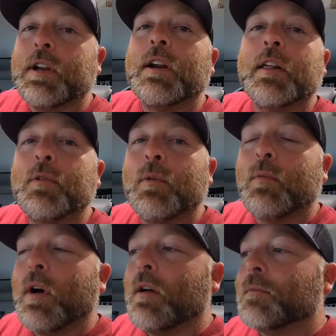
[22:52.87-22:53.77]
I did another
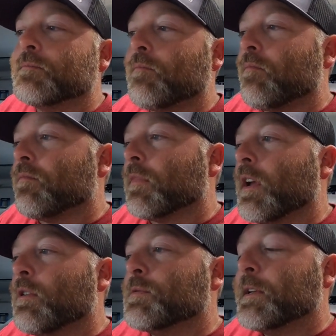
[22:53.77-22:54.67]
one while
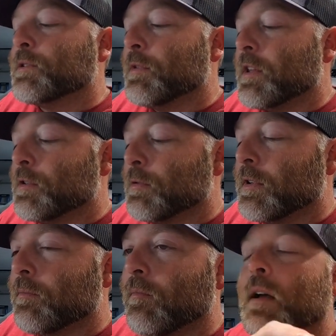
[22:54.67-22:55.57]
I was messing with this
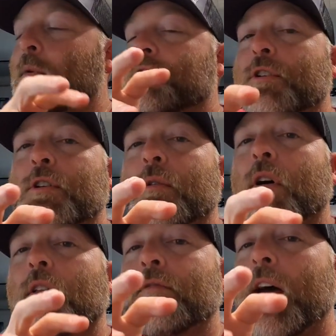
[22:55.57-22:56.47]
one. I'm gonna show you
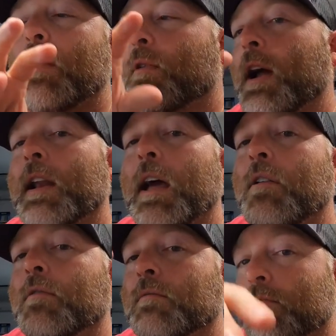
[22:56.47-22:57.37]
all of that right now.